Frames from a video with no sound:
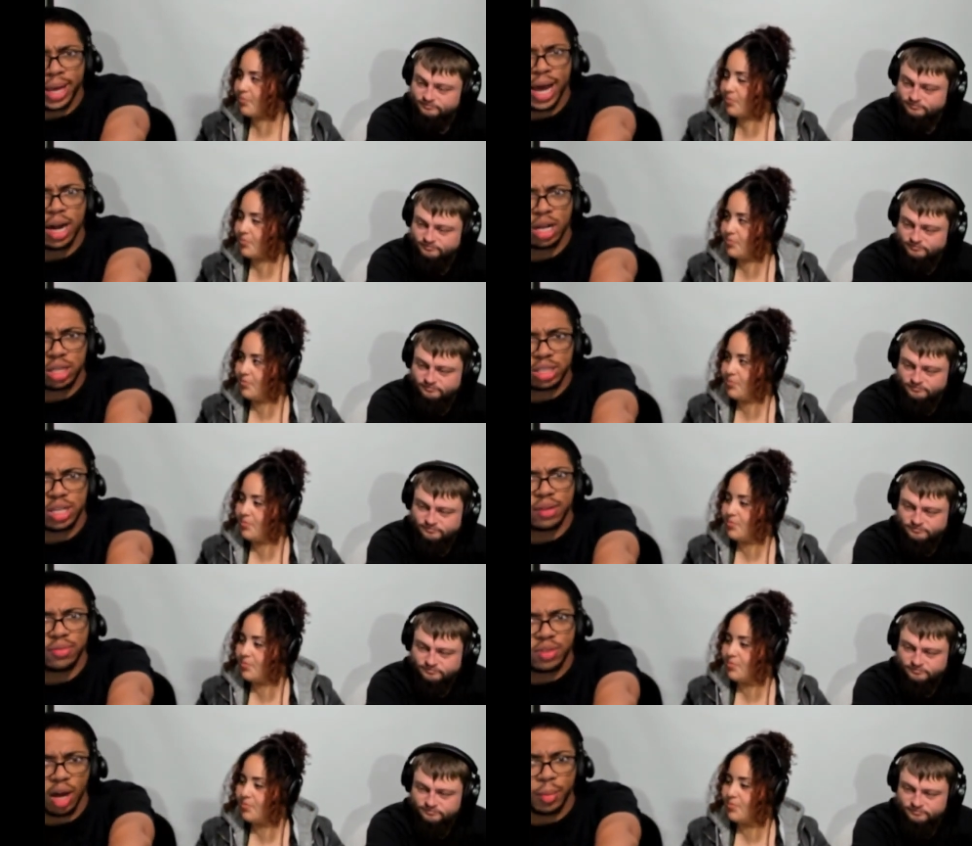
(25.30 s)
Speaker 1: got other
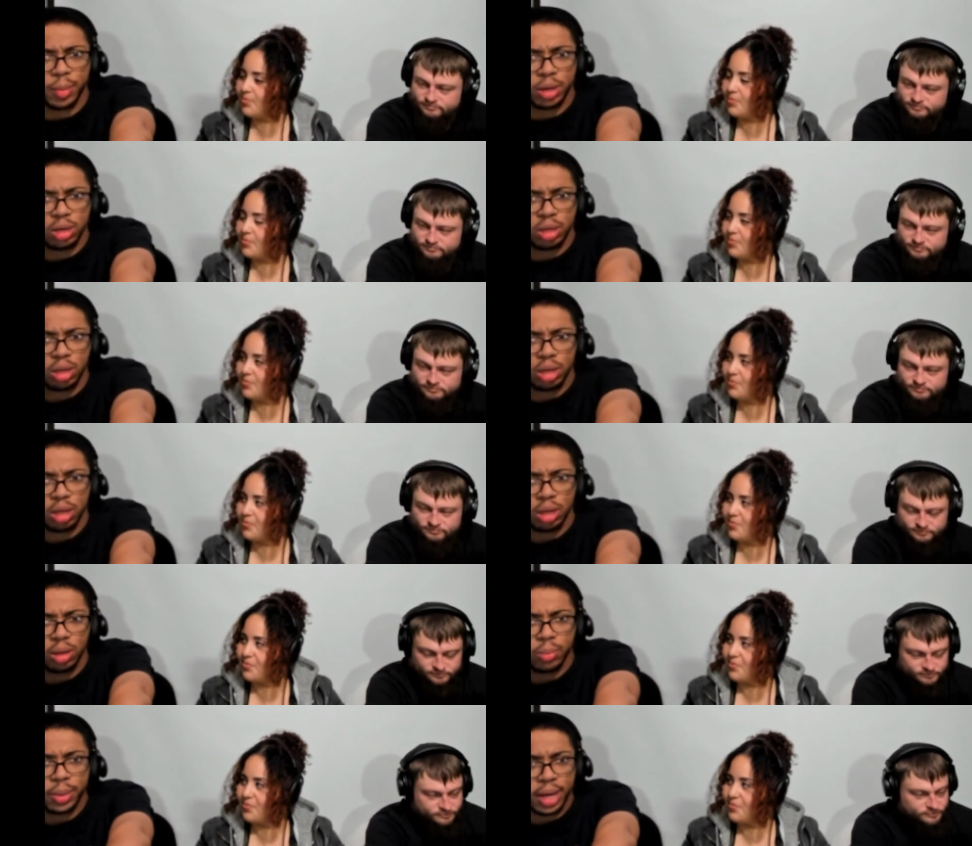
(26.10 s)
stuff coming.
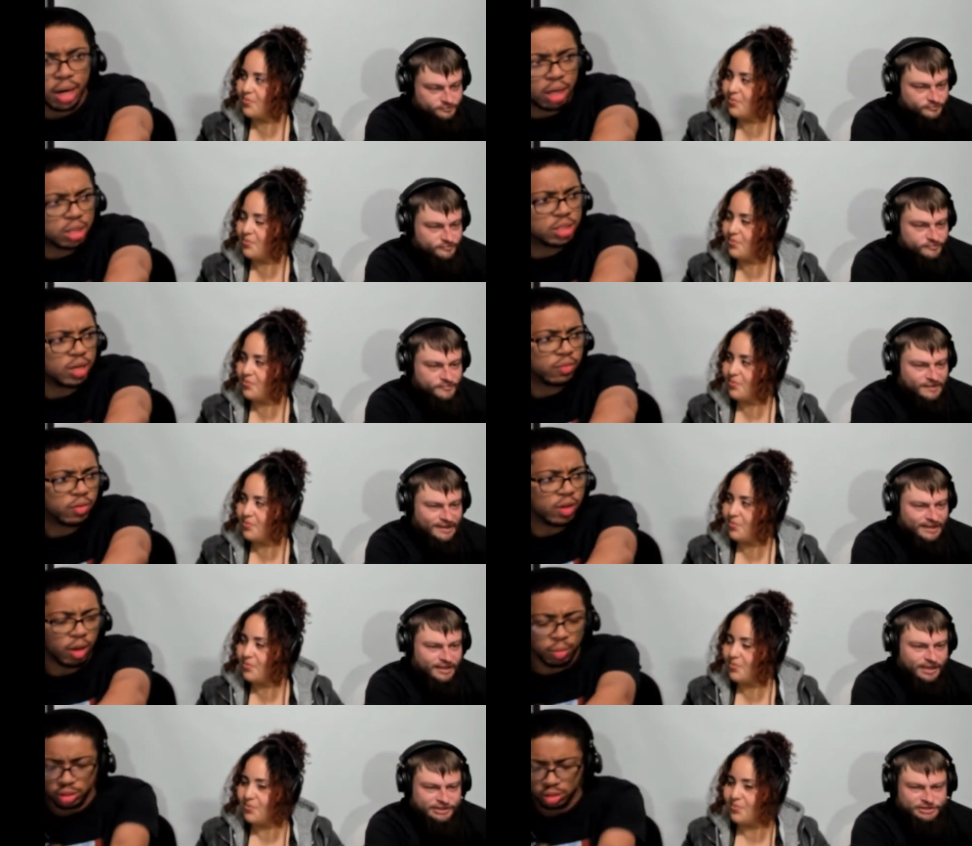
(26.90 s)
We got other stuff
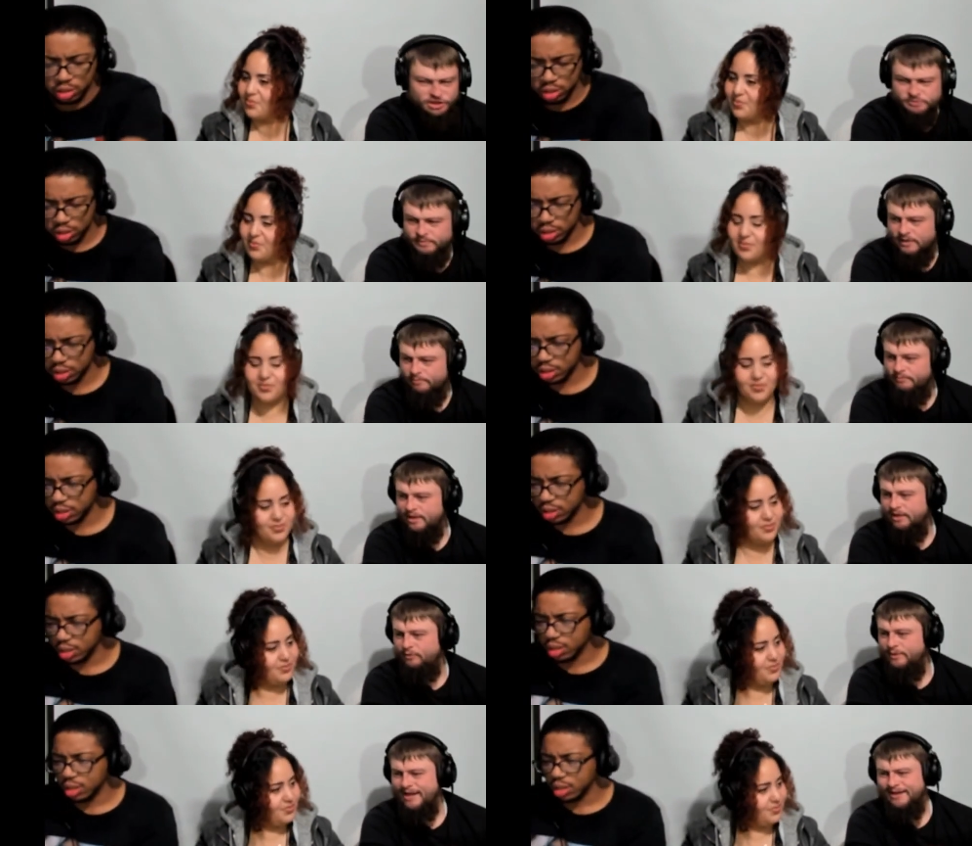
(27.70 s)
coming. It's
Speaker 2: just been a
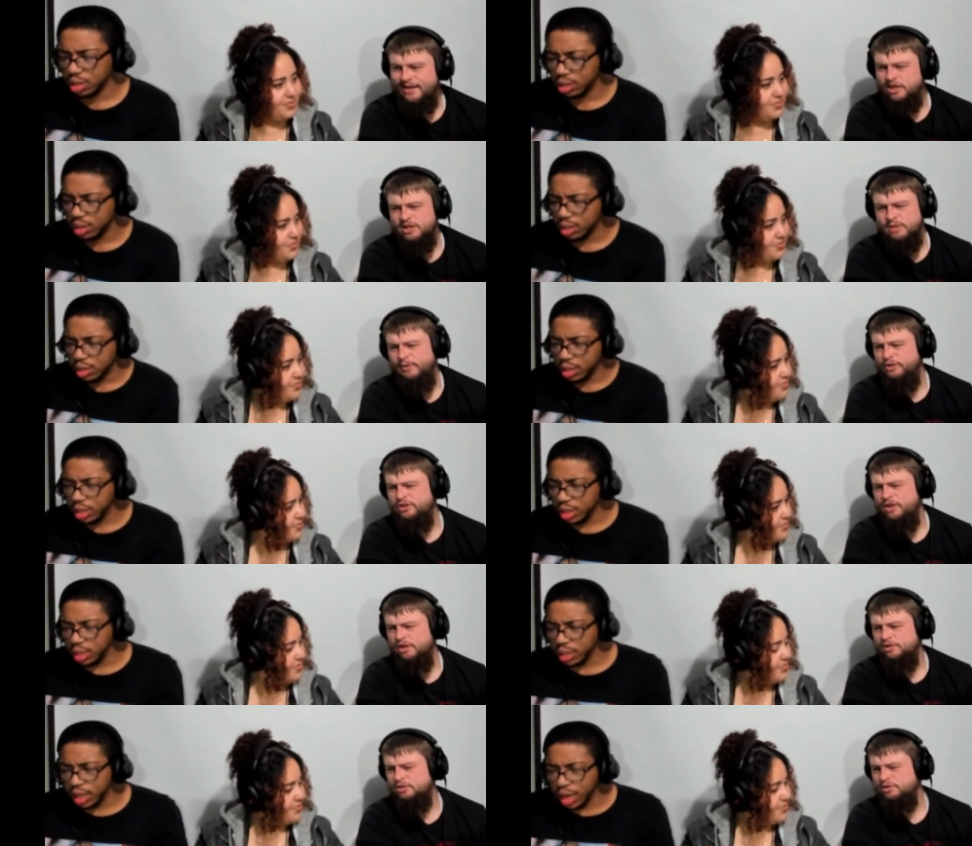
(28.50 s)
minute. We had to catch up on
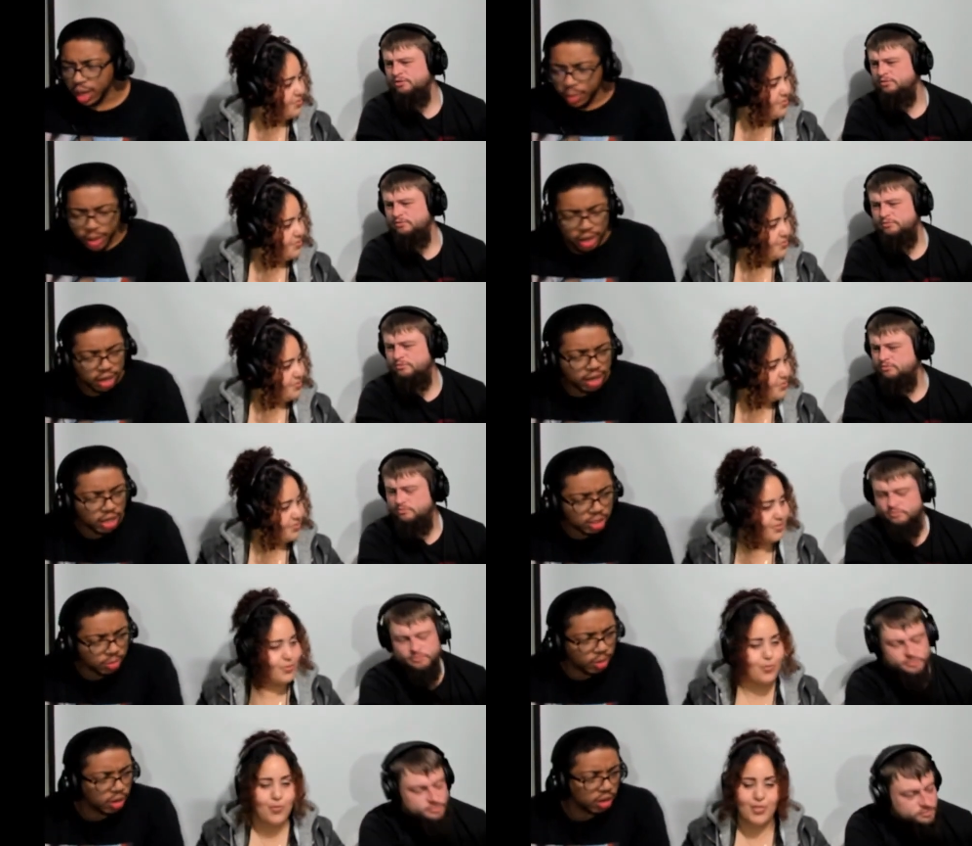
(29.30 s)
church. Yeah, we had to
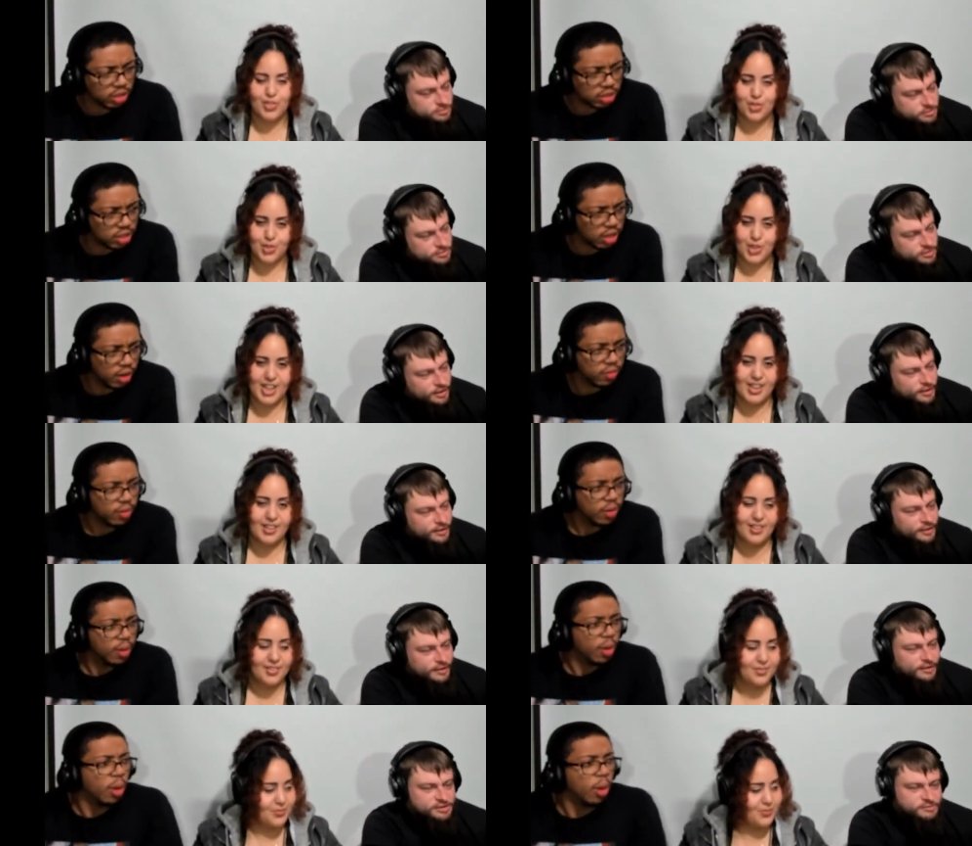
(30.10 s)
catch up on all the stuff,
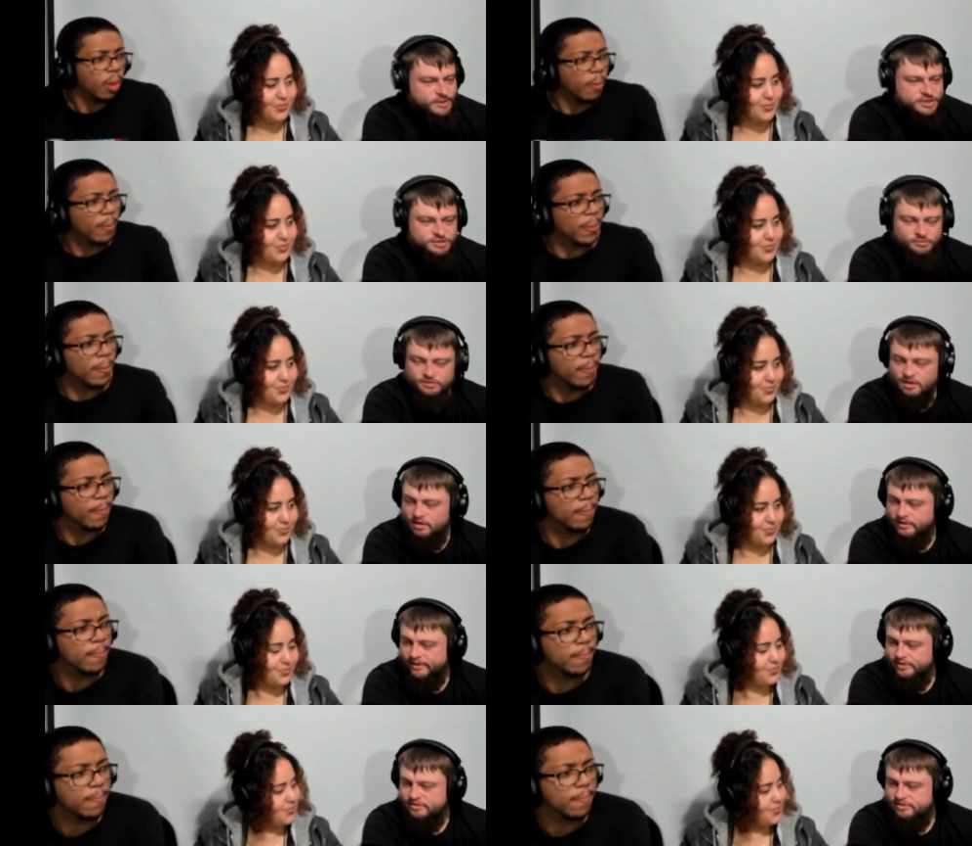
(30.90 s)
right. especially with all the